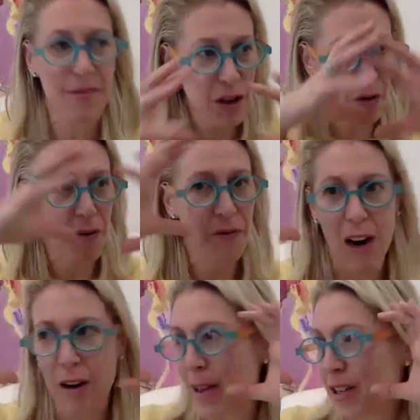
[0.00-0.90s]
you know,
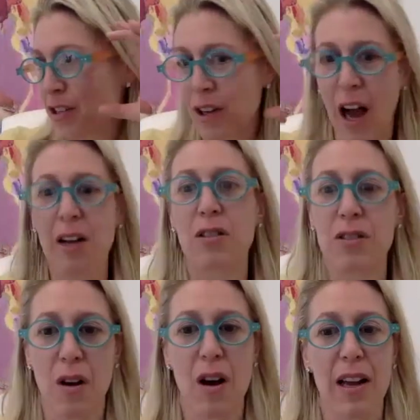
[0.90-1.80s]
environmental goggles
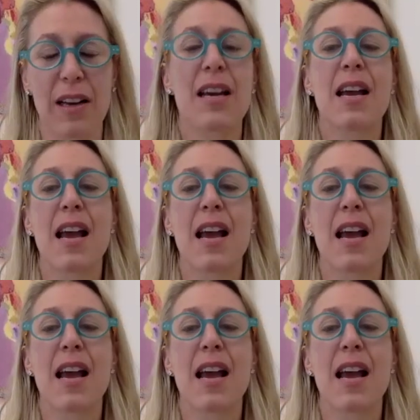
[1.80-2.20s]
on.